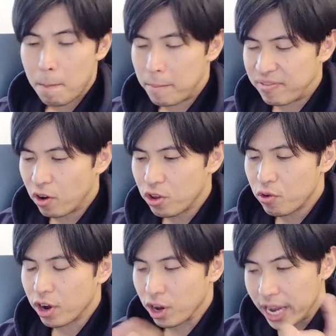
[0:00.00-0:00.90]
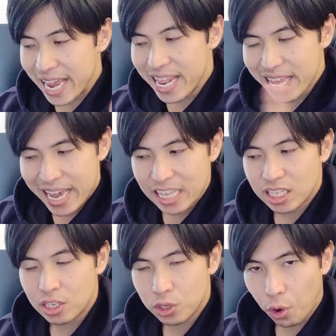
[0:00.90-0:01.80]
Before you're in
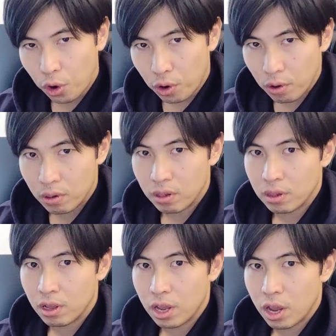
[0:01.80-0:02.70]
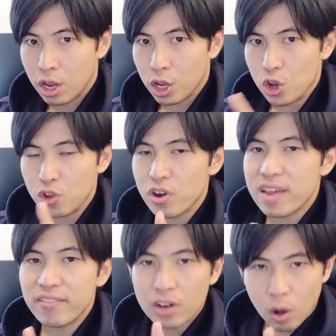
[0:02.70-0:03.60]
his circle, you don't
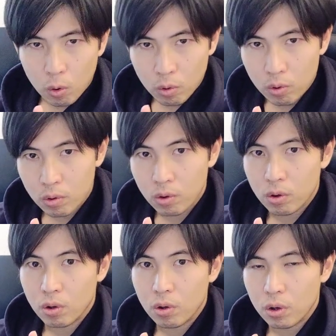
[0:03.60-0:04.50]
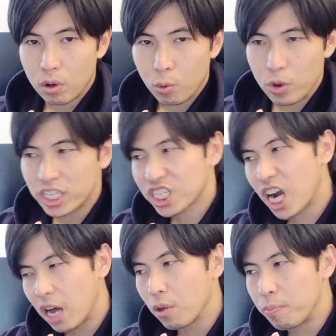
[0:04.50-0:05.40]
even know which
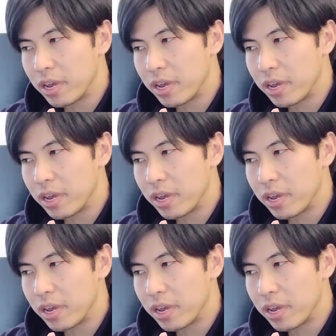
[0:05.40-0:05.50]
color